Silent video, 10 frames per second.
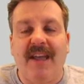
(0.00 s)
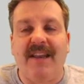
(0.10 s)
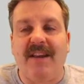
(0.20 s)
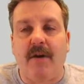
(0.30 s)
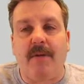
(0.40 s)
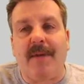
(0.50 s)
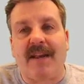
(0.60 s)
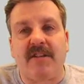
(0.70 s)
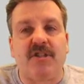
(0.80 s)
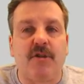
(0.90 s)
and it
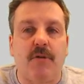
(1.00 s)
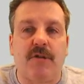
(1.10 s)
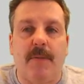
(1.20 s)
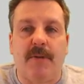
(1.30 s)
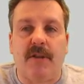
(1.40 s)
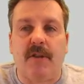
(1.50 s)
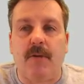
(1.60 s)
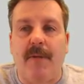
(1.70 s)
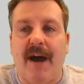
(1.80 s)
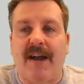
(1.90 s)
automatically shows up in the
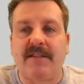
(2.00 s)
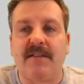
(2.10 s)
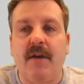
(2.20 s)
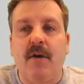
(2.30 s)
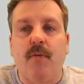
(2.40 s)
little box.